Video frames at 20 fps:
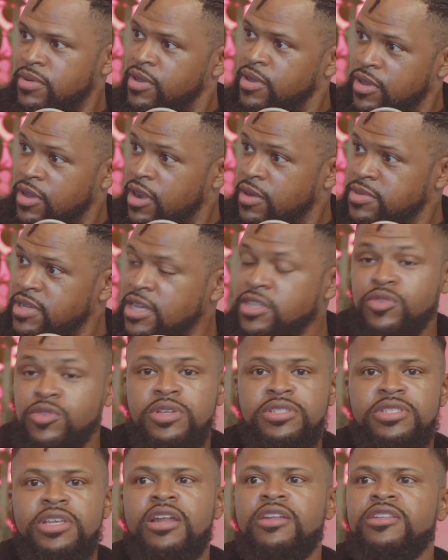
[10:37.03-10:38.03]
You know what I'm saying? So
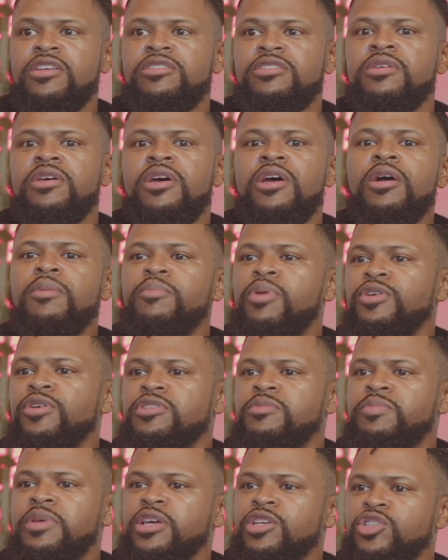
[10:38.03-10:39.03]
instead of this person
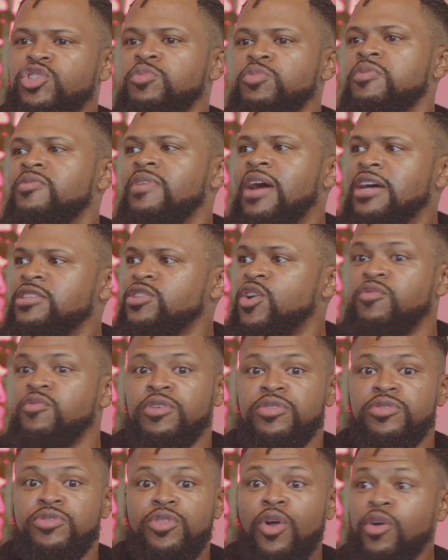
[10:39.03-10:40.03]
being a supervisor over
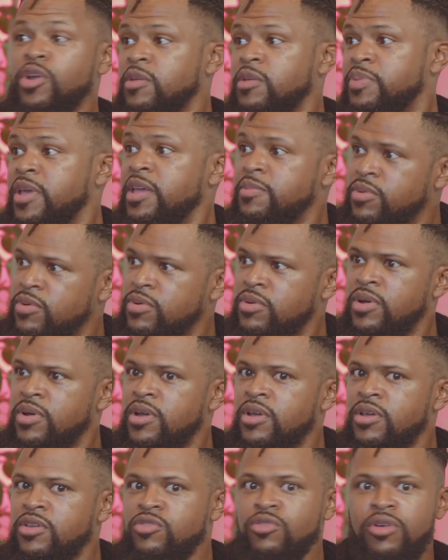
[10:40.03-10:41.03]
30 people,
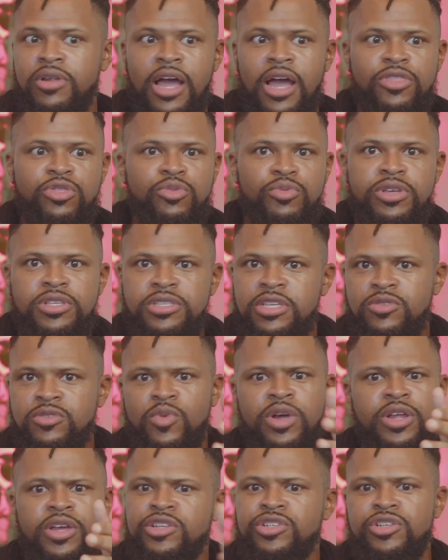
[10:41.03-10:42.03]
you only got 3 systems,
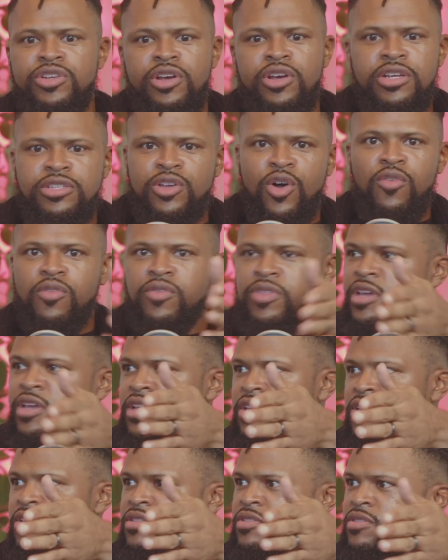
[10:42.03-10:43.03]
one engineer that's over
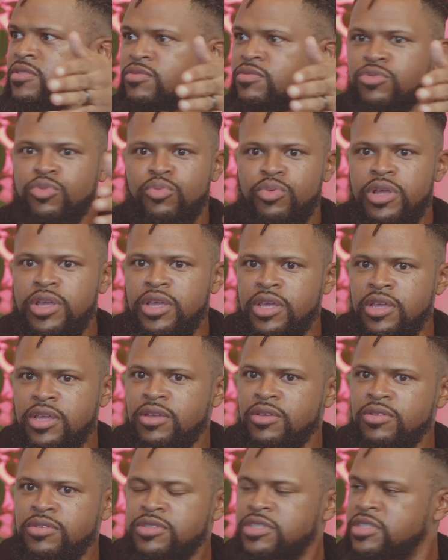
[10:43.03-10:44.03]
these
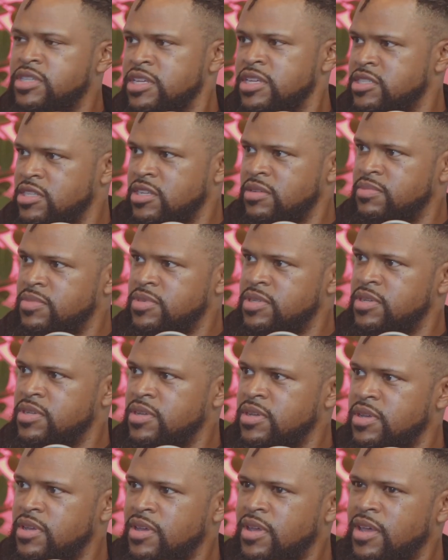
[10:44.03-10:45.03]
3 systems.
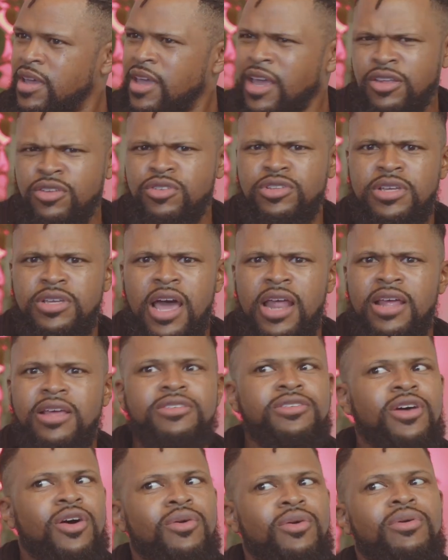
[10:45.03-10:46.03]
And you just
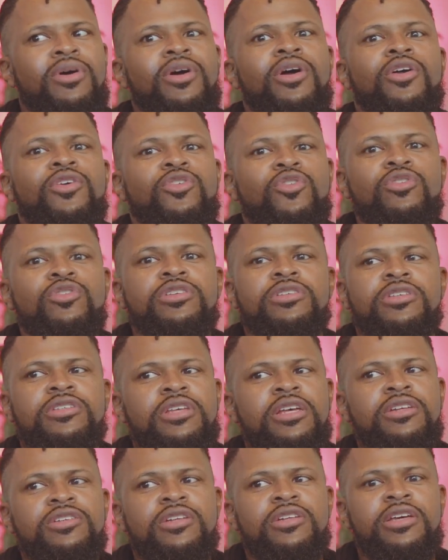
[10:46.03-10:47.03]

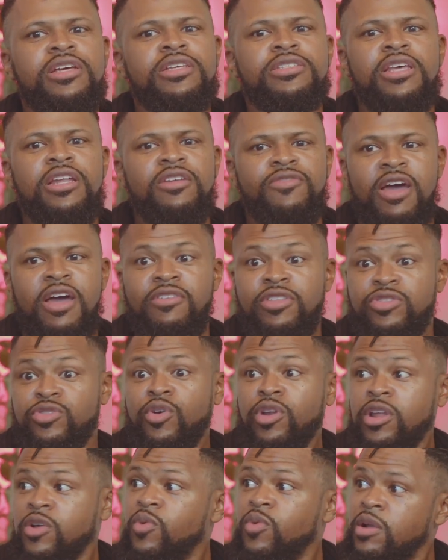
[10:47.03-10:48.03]
essentially, instead of having
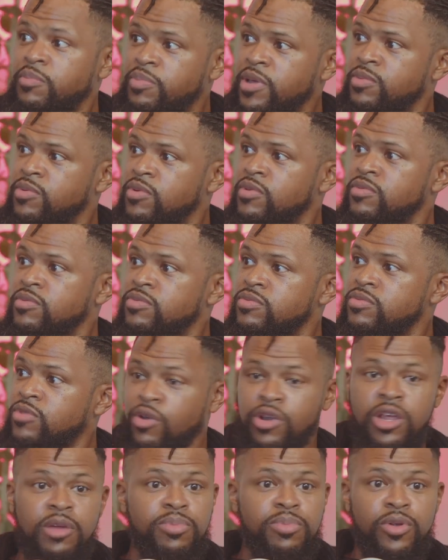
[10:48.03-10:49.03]
31 people,
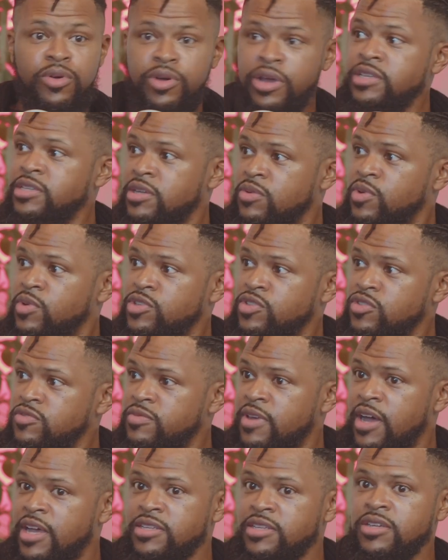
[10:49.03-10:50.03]
30 employees and one
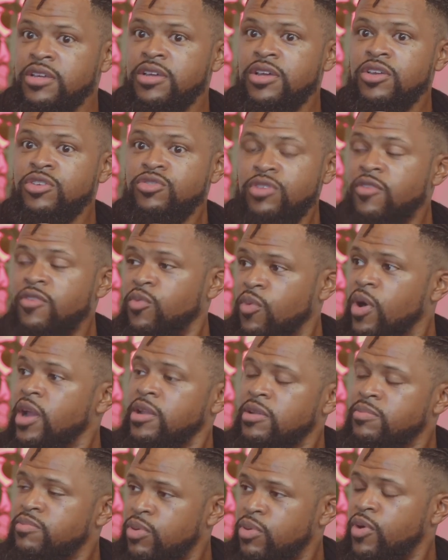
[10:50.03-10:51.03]
supervisor, you have one
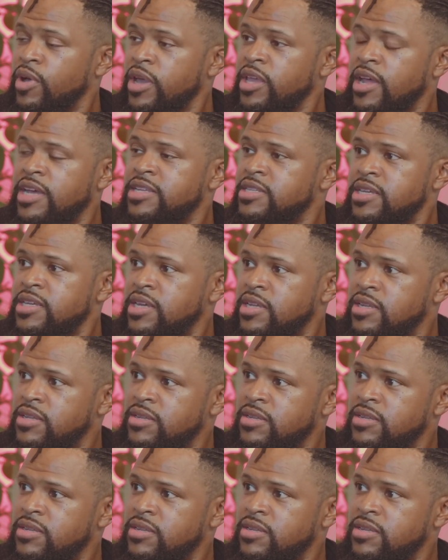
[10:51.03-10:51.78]
employee, that's it.